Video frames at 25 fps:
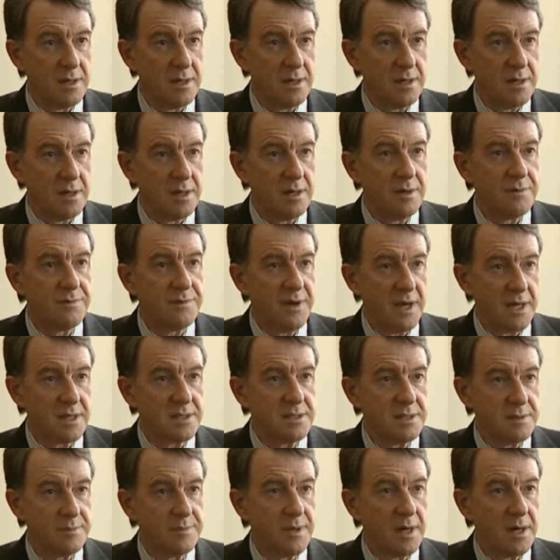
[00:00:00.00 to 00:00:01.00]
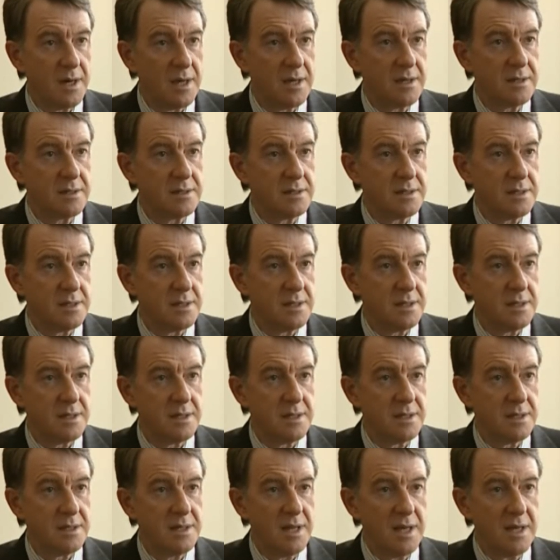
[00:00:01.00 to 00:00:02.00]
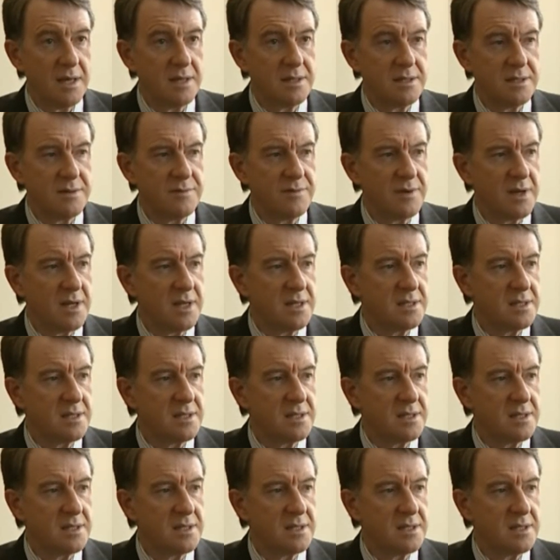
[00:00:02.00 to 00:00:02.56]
affected by it negatively.